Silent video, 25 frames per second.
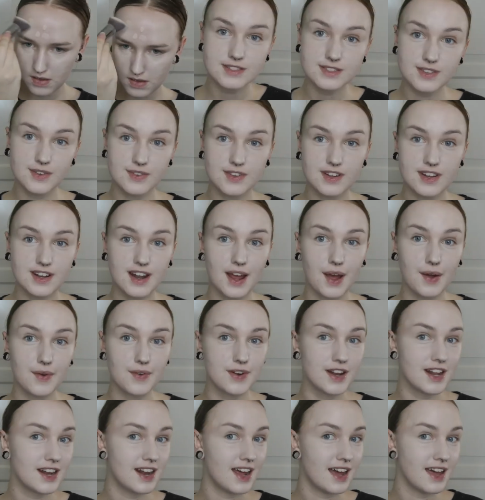So then
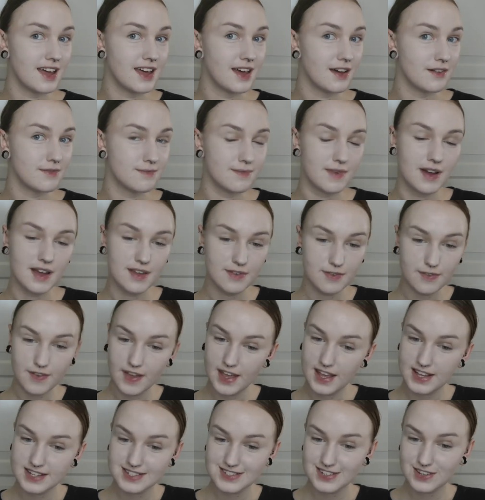now that I have my
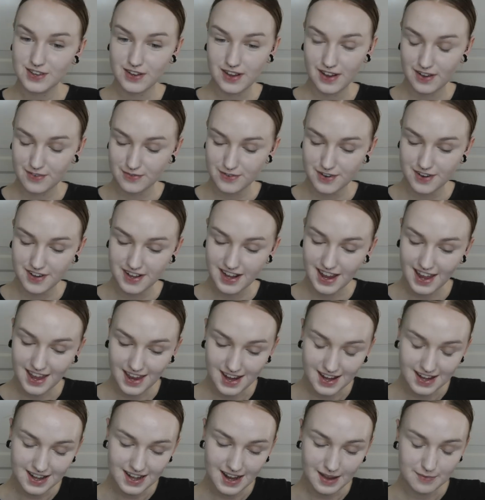face covered
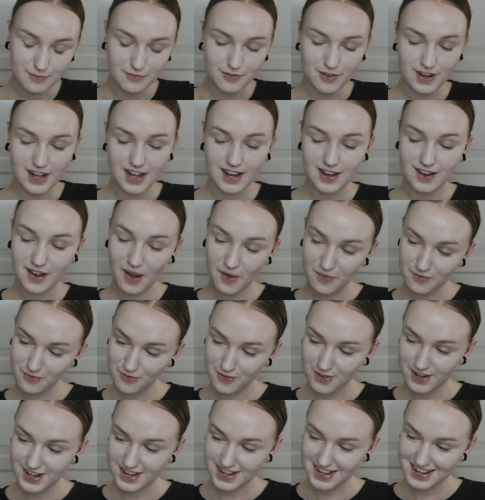and I'm feeling
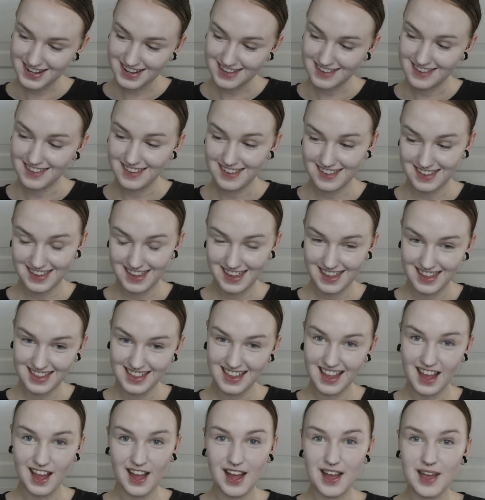confident
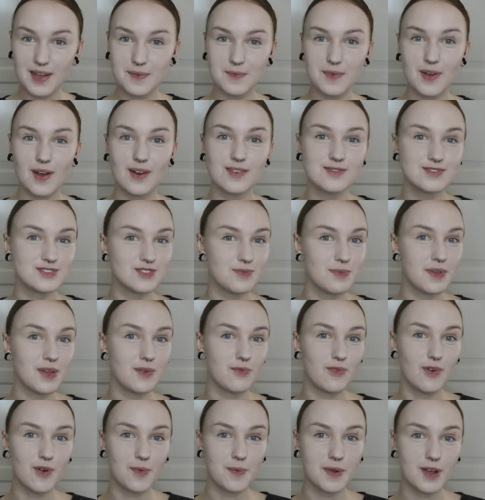again, I'm going to
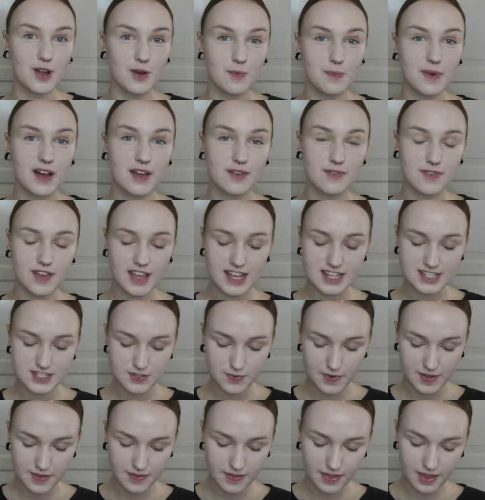be warming up my
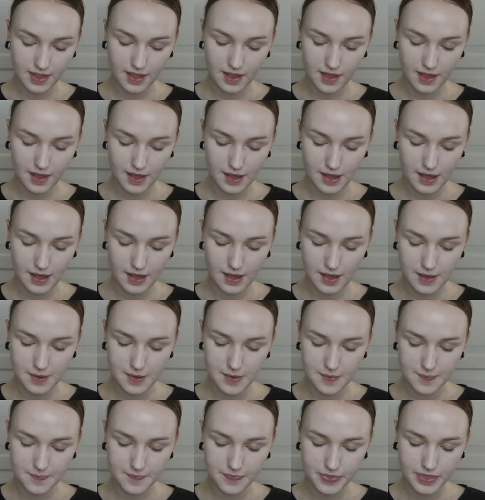face with the
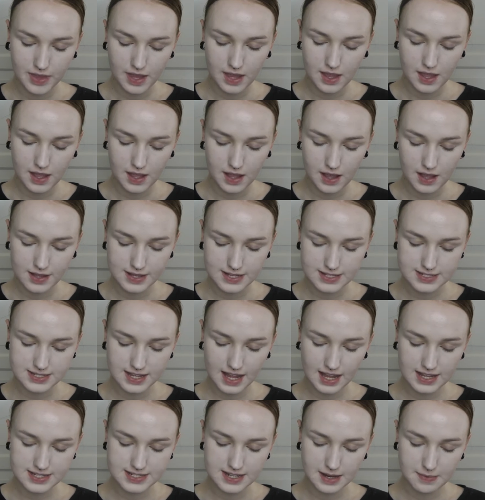
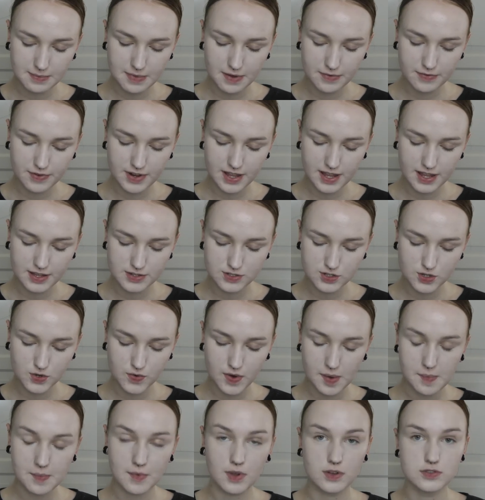Anastasia Beverly Hills
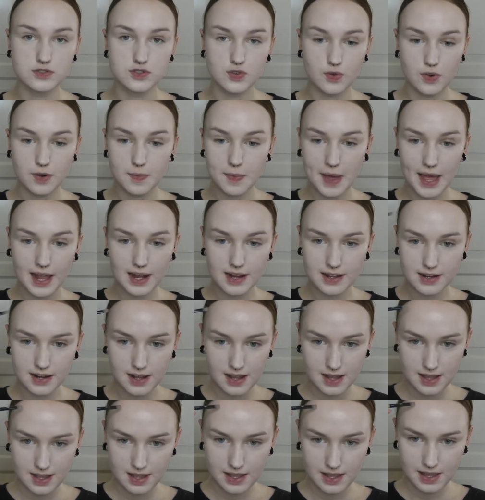Cream Contour Palette.
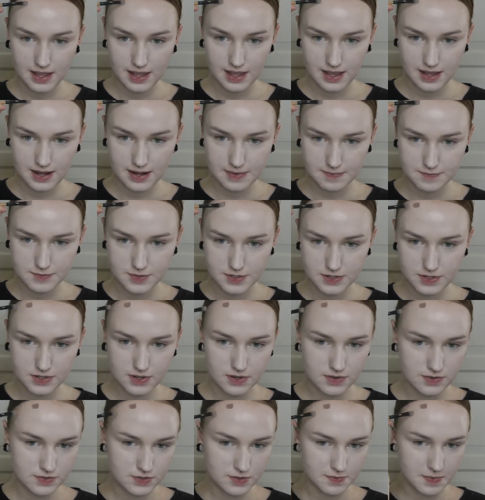And I'm just
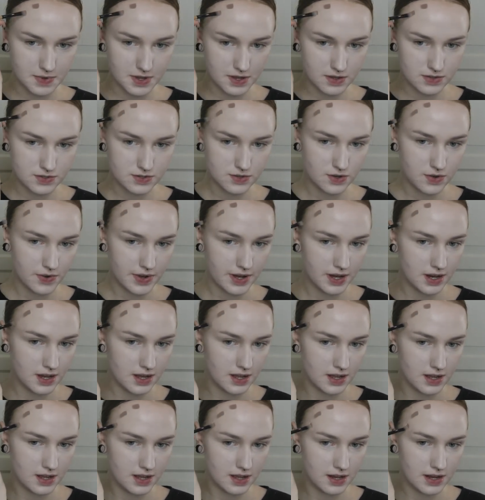going to be contouring
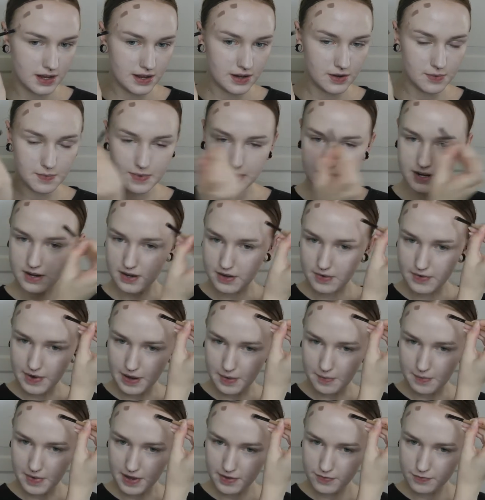a little bit
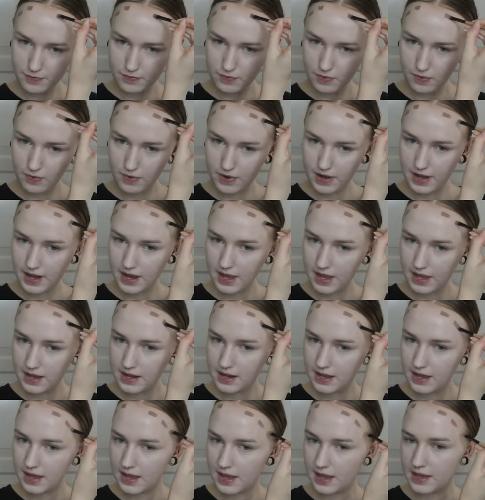around my
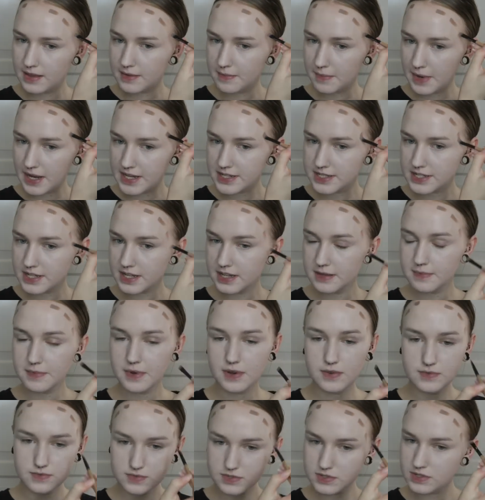forehead and my
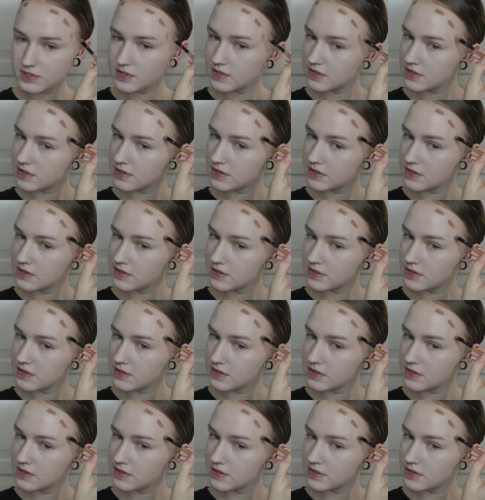cheekbones.